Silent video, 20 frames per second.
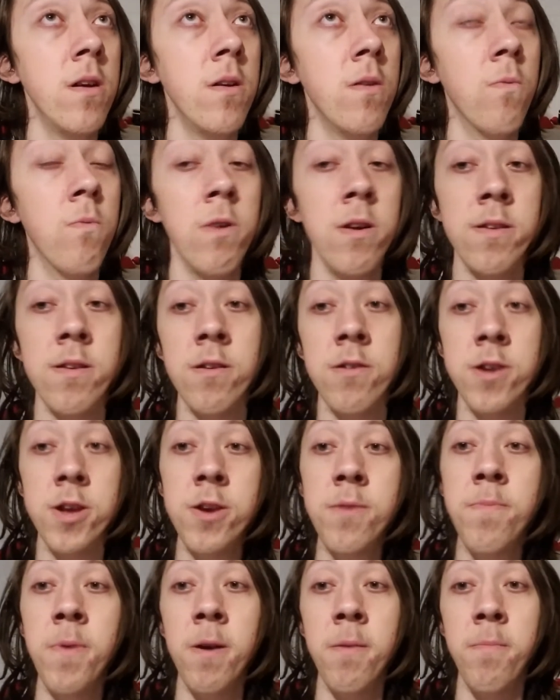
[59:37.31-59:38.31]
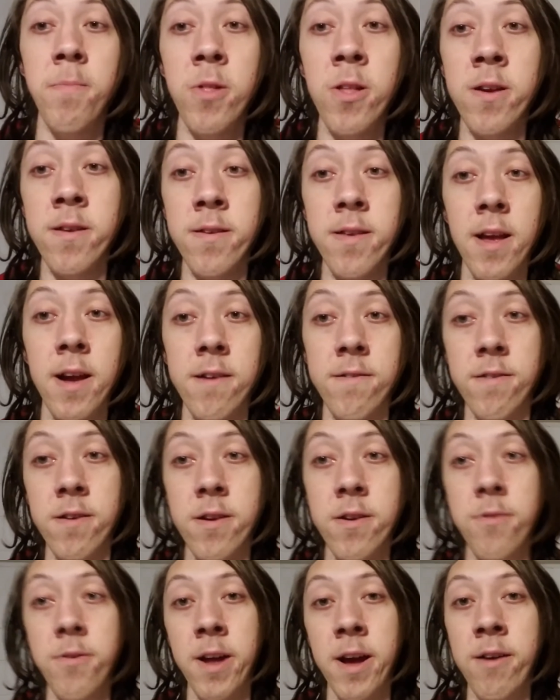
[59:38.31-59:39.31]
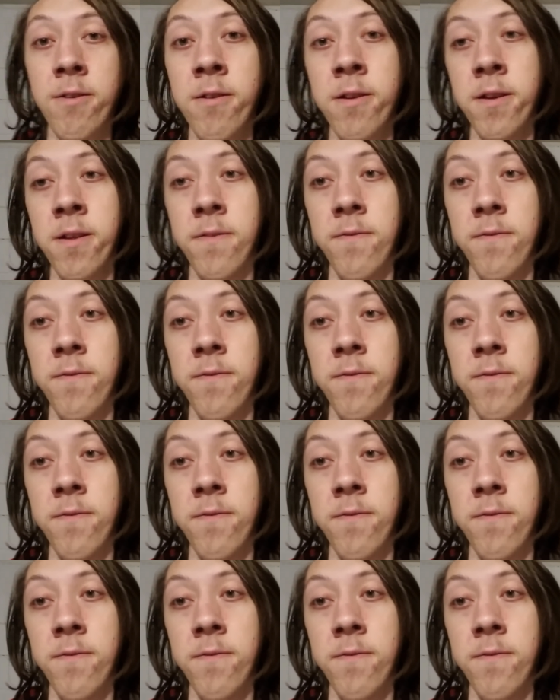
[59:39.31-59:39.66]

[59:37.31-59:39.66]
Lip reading: Whereas your two pair plus actually go down in